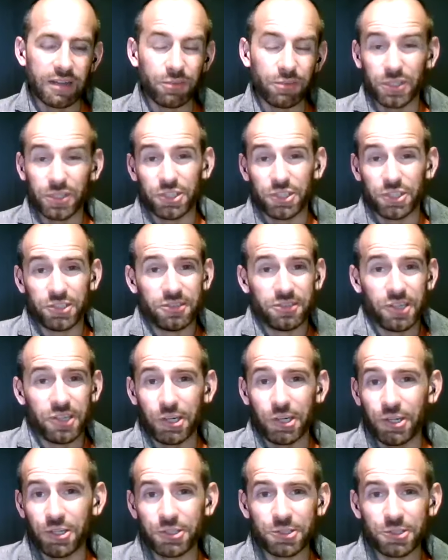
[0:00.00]
which is
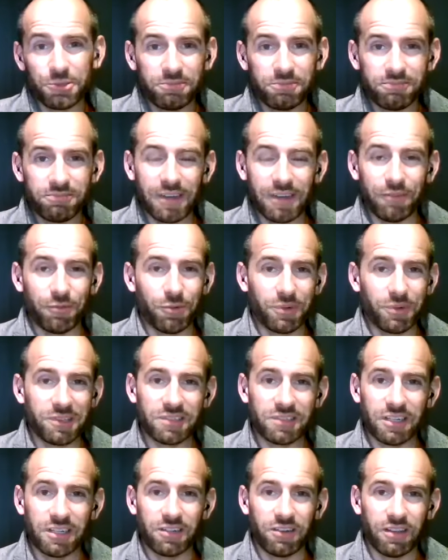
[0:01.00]
unusual. Everyone
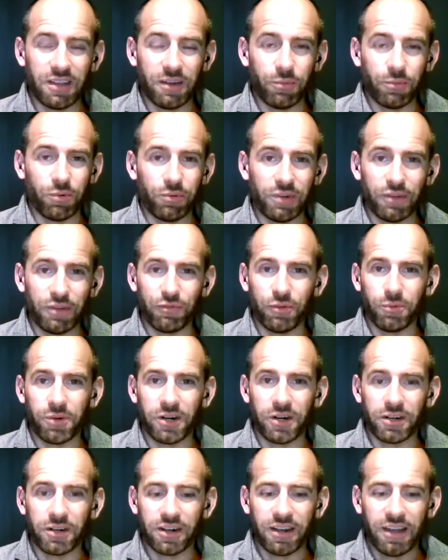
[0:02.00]
said, oh, that will never
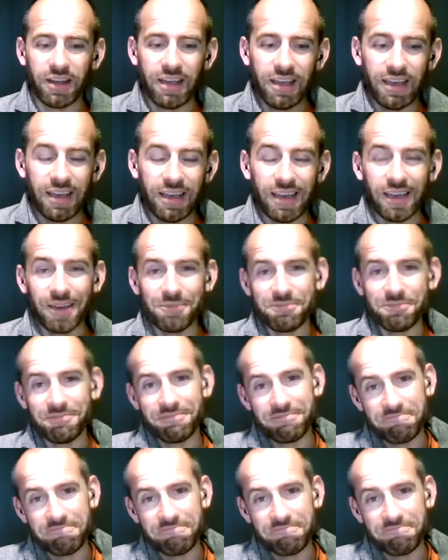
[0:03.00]
work. But